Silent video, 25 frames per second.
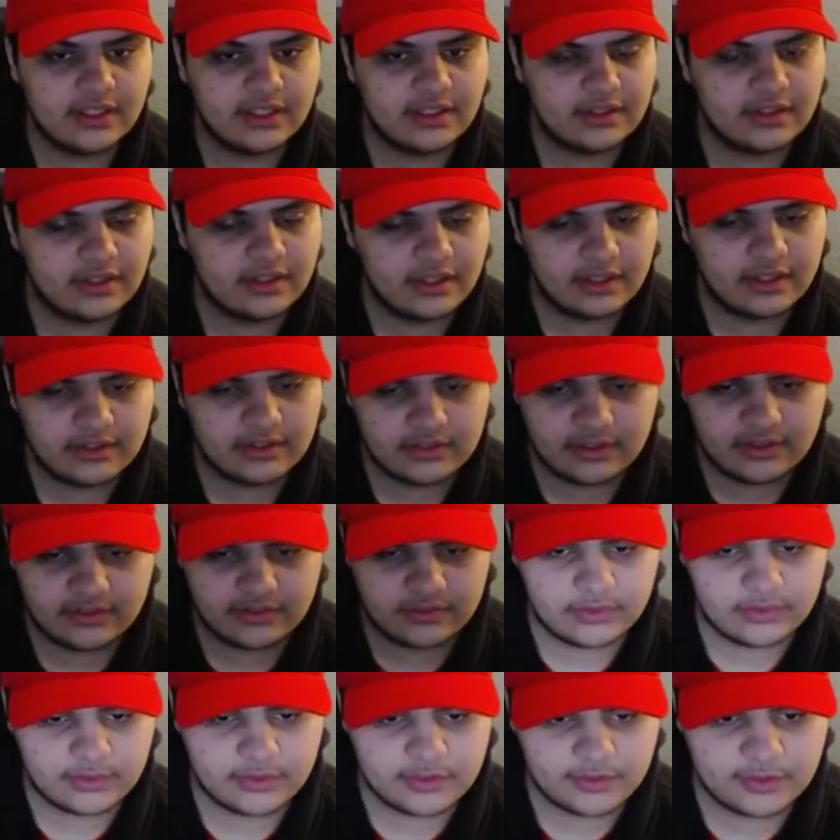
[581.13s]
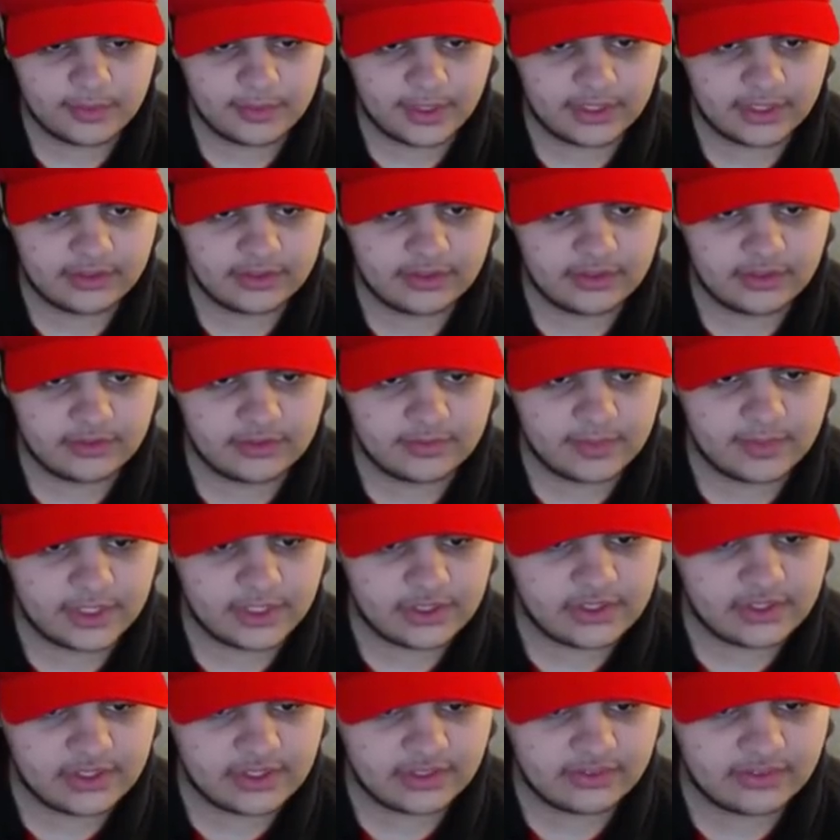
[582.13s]
and I definitely respect
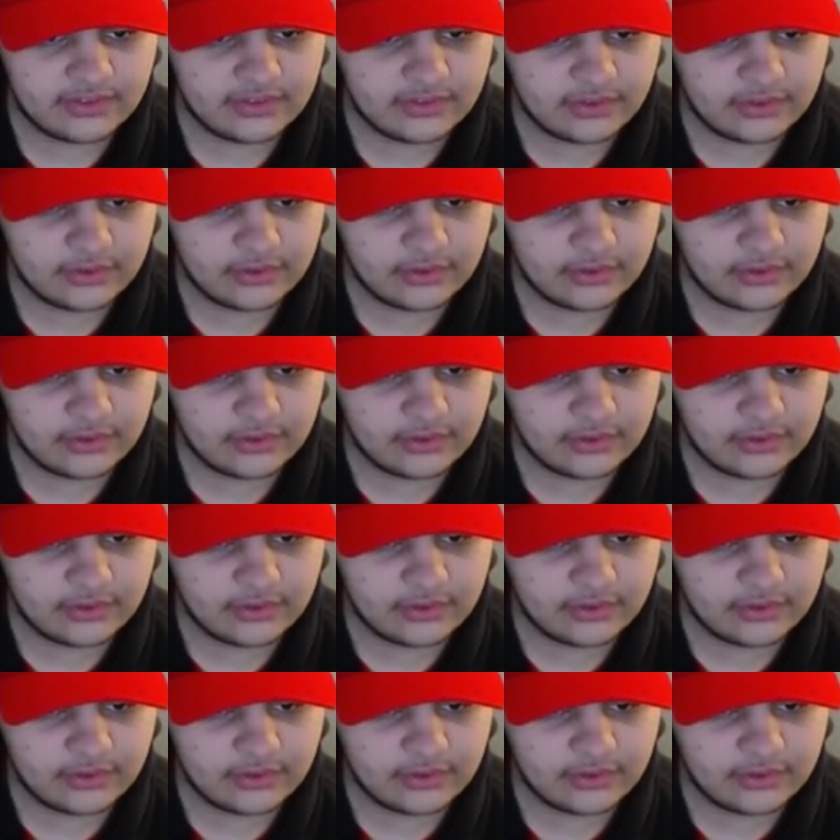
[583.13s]
Ben Dixon,